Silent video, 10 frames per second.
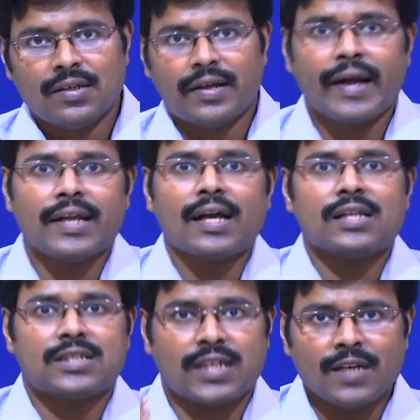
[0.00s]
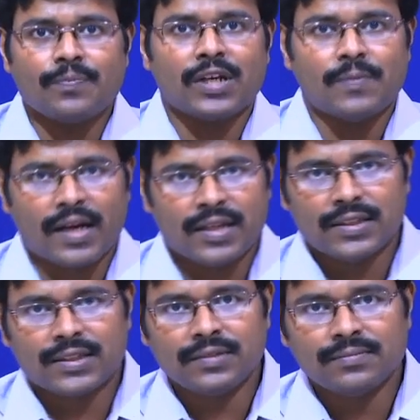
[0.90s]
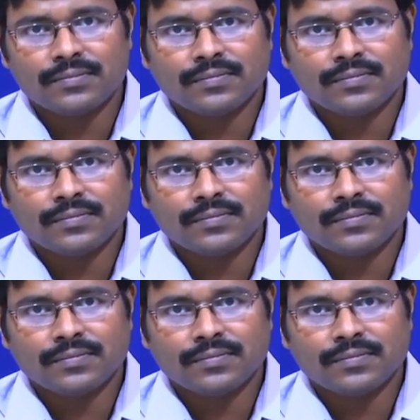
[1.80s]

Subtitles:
radical chain polymerization,